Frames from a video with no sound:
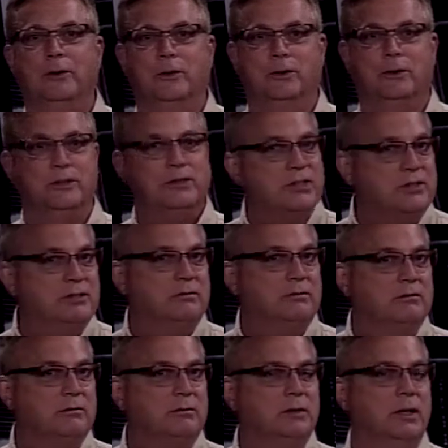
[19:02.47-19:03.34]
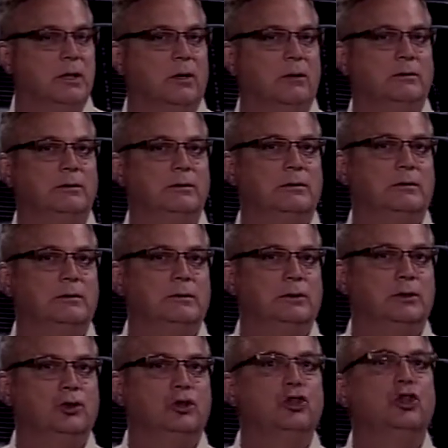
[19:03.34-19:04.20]
to just you know. Let's let's
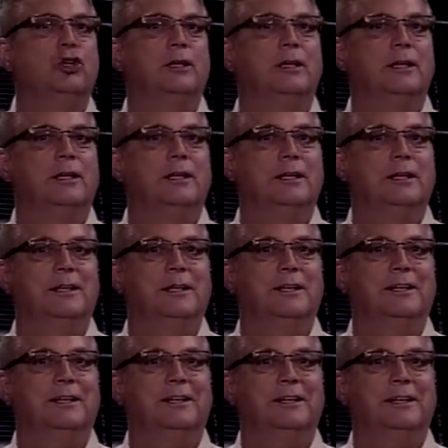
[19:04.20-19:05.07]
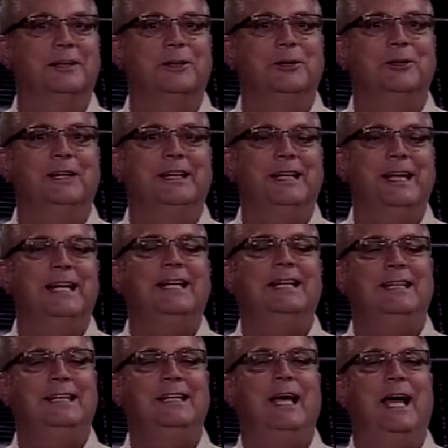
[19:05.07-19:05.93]
quit indoctrinating people. Let's, look, let's
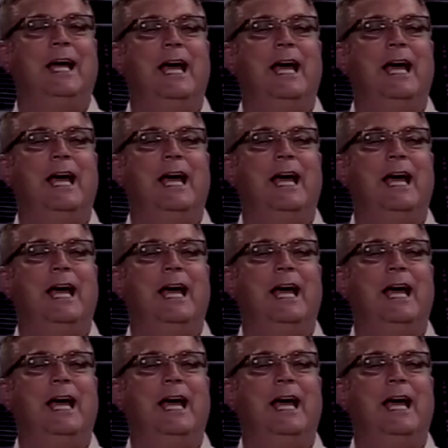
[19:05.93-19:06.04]
put the yeah, truth